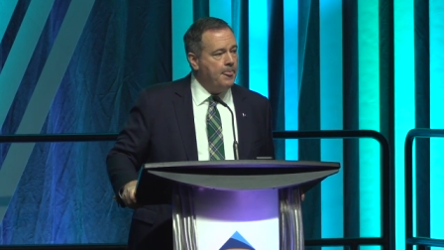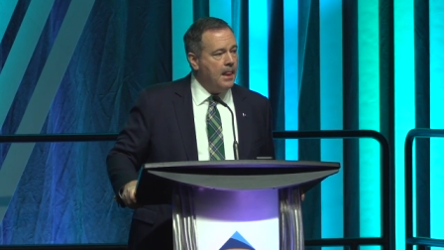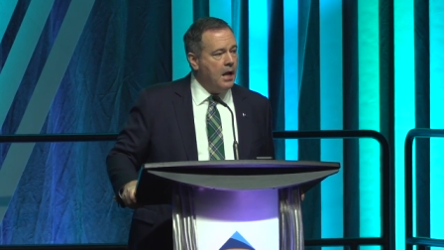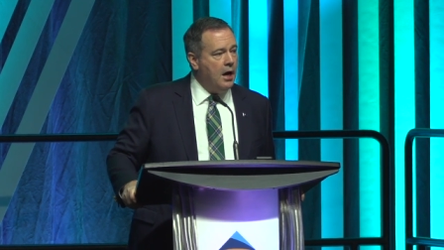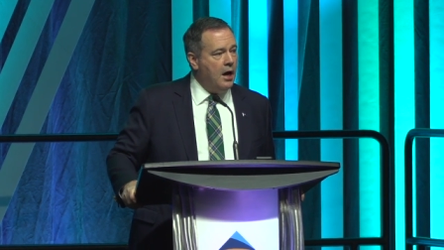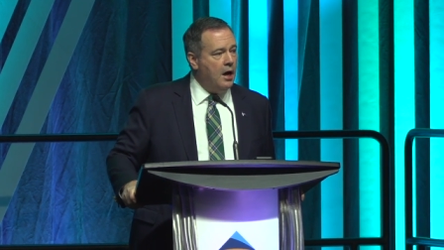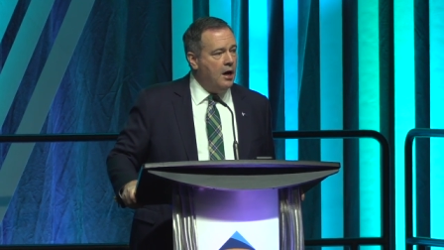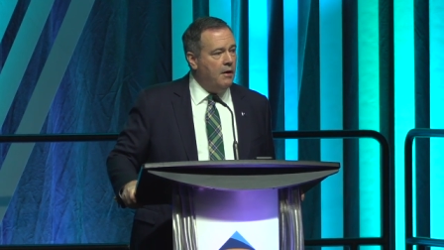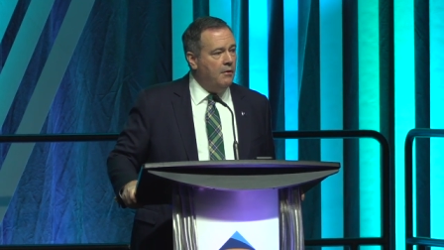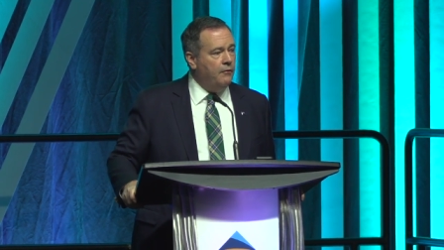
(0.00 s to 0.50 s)

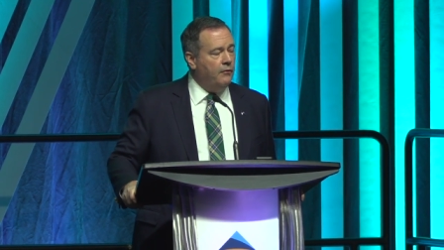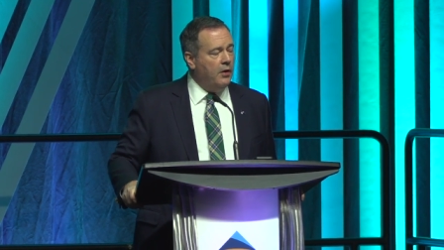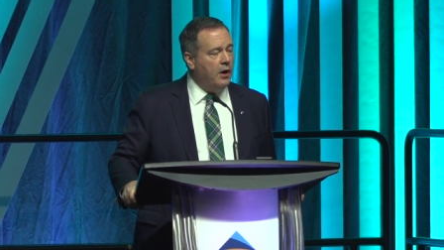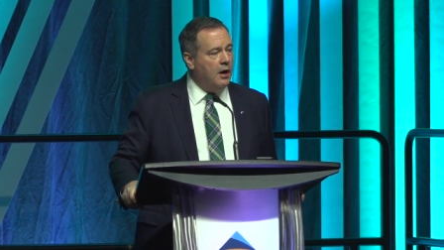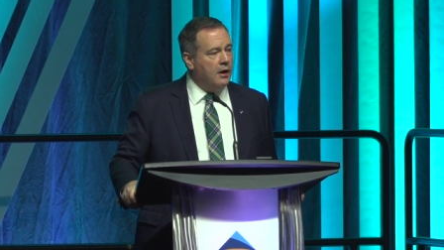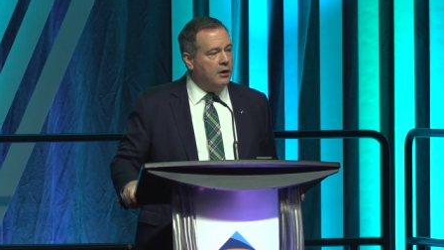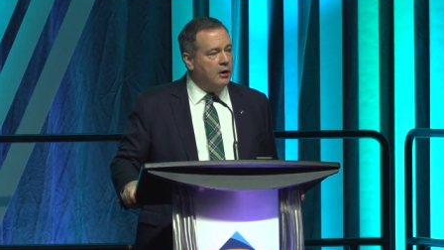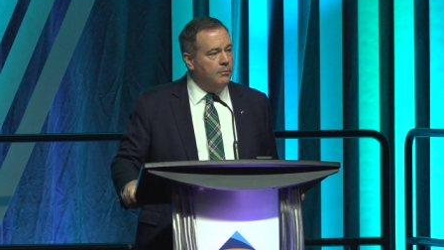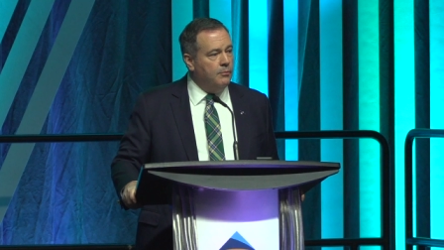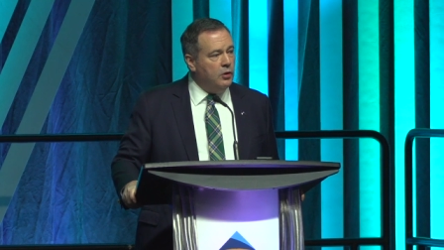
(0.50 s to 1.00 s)
of
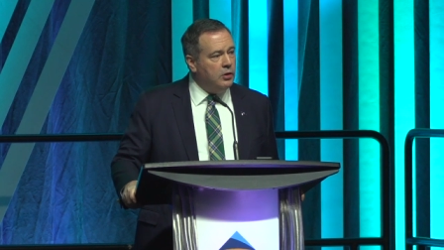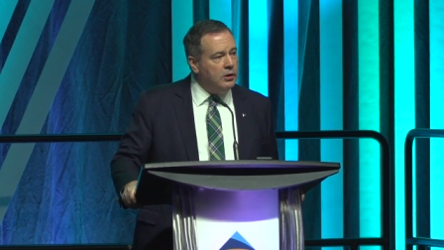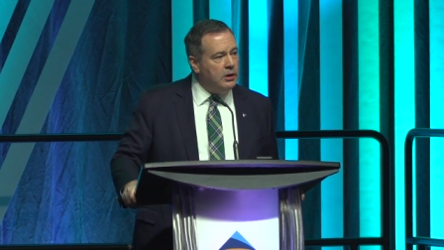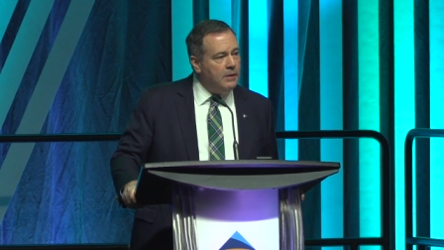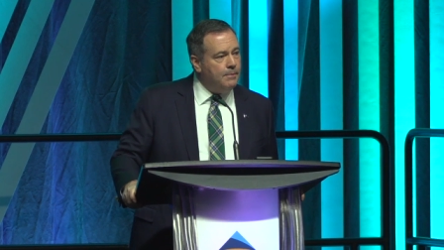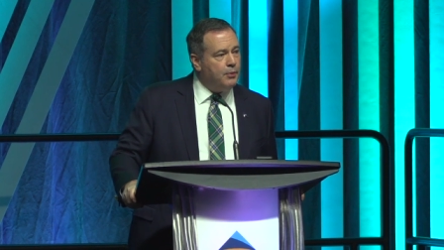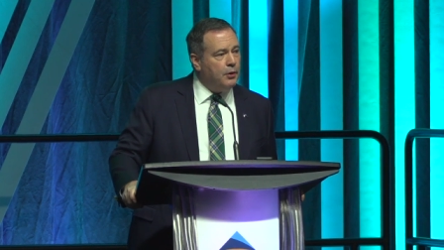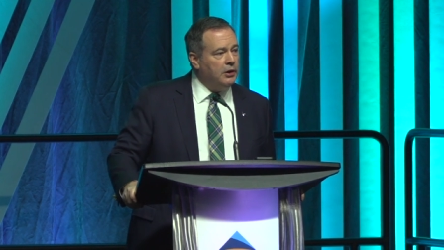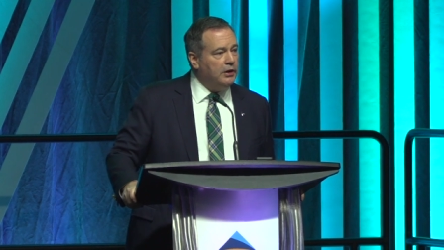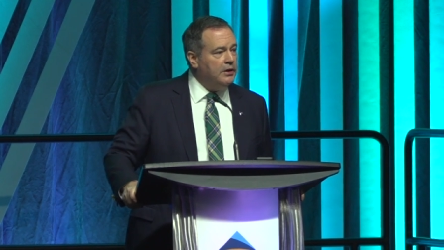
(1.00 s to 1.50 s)
a
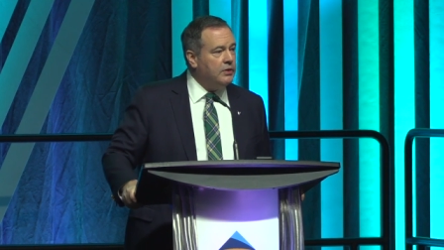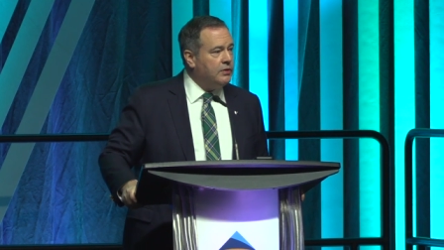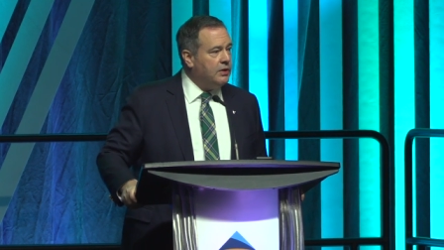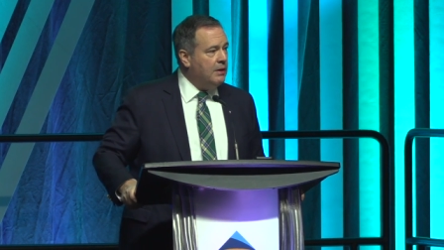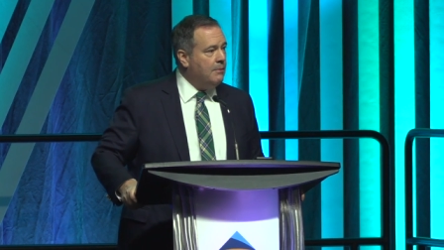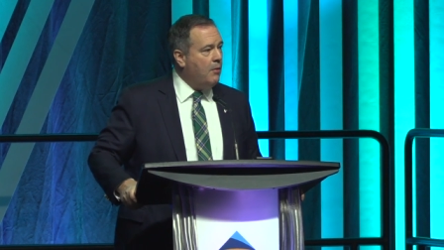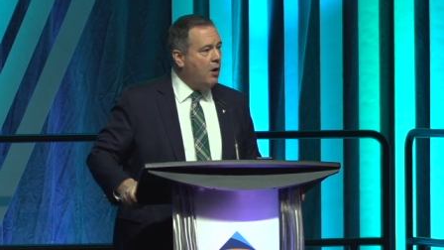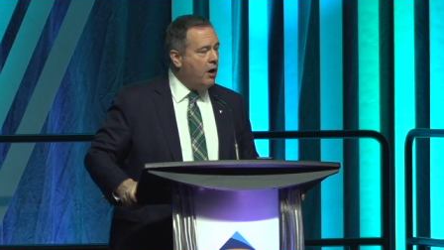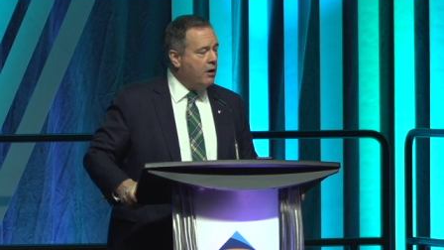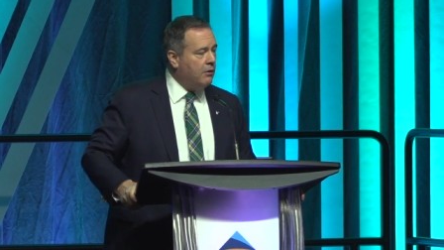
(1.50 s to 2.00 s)
community
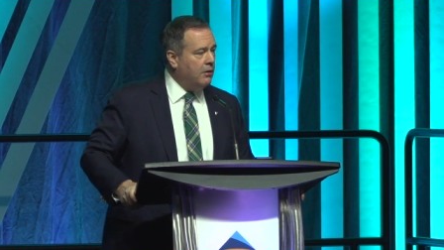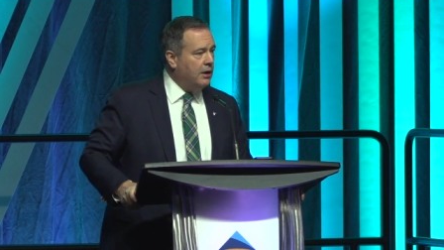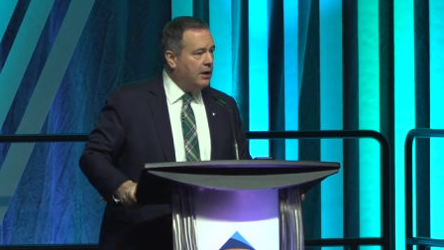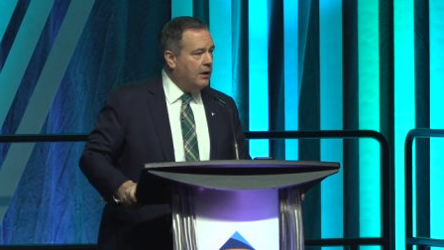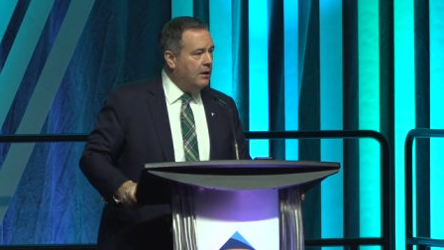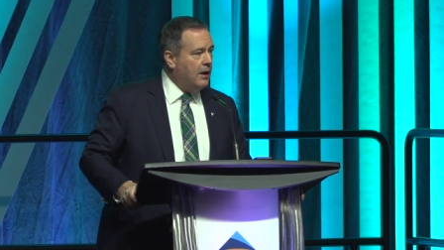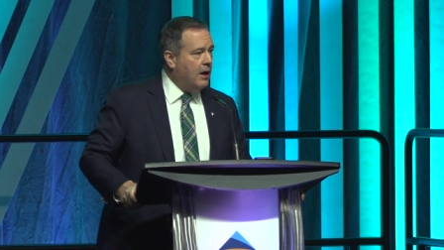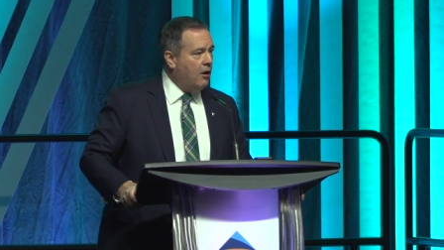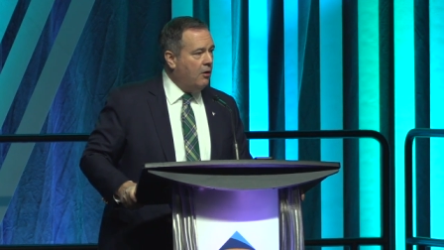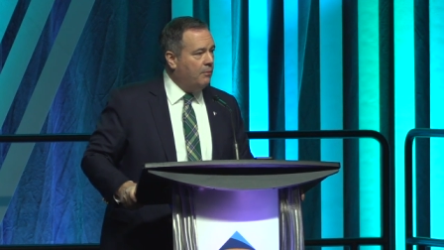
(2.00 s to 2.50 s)
policing model
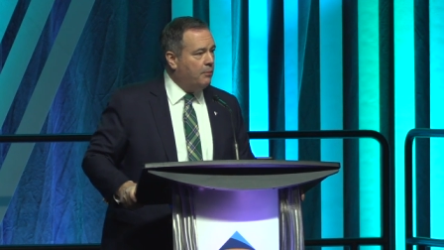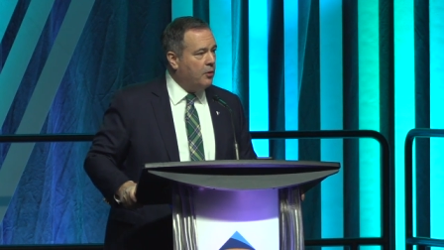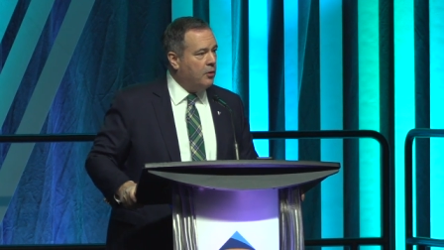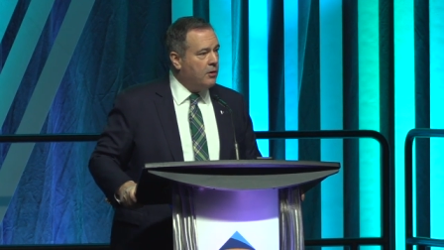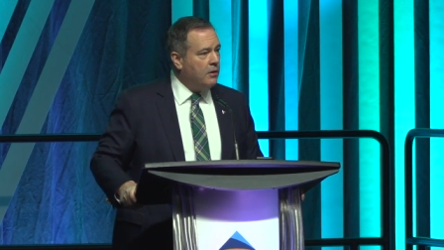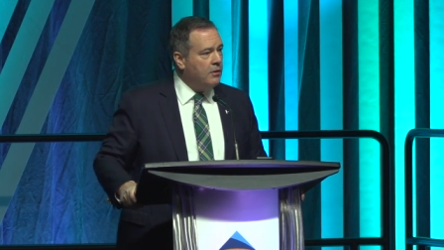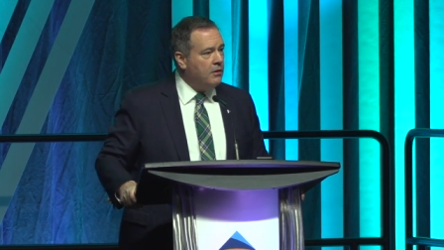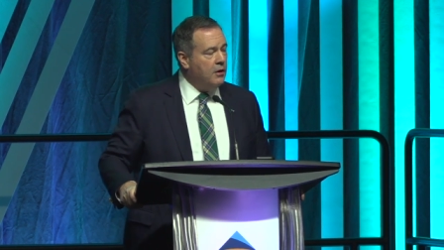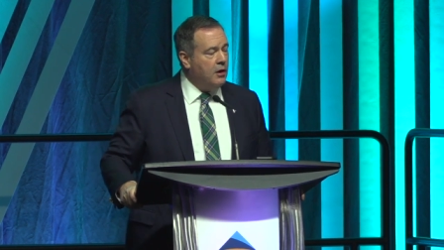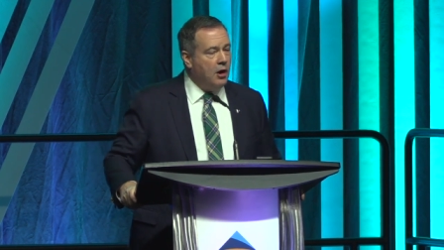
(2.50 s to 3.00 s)
in
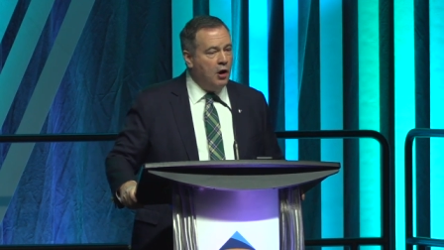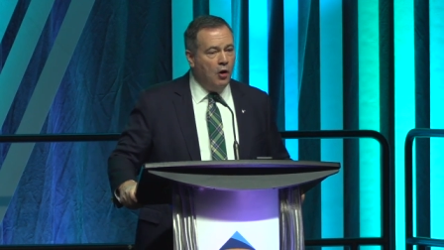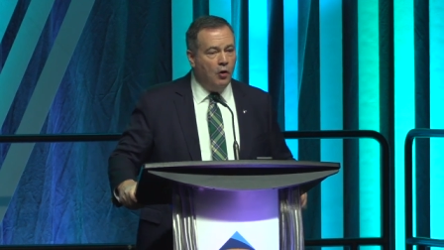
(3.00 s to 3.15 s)
Alberta